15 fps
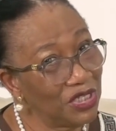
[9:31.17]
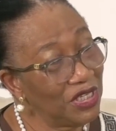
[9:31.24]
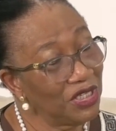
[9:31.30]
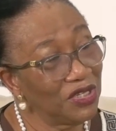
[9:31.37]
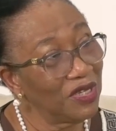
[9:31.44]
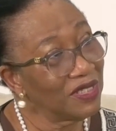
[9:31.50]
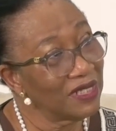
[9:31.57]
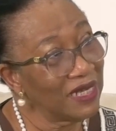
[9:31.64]

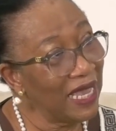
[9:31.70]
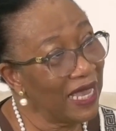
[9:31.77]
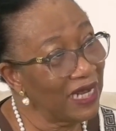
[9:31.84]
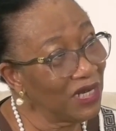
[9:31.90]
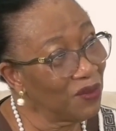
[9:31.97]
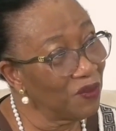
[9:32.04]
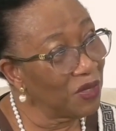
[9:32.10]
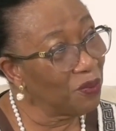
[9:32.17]
it doesn't
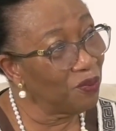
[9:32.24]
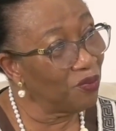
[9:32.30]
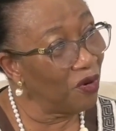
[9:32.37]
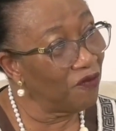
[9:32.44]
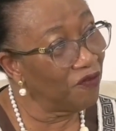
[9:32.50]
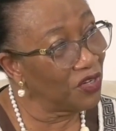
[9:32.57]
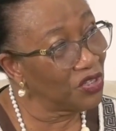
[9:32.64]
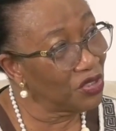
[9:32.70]
end with
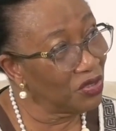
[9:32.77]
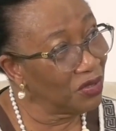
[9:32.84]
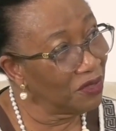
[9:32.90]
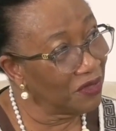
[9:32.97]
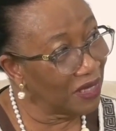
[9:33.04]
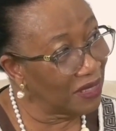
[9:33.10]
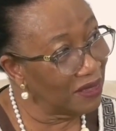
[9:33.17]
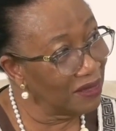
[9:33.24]

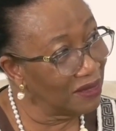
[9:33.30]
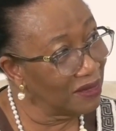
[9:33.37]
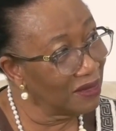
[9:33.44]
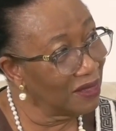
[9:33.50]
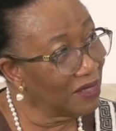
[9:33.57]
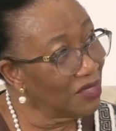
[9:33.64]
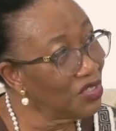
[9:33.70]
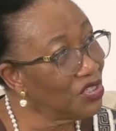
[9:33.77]
professional things.
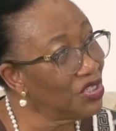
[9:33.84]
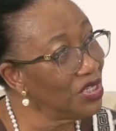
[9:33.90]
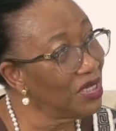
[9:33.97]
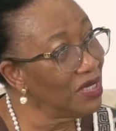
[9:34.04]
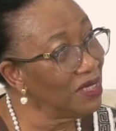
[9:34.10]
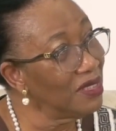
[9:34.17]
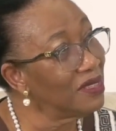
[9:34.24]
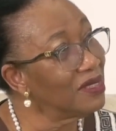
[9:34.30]
She
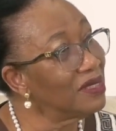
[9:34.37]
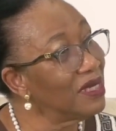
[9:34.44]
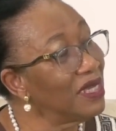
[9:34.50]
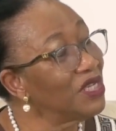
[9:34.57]
is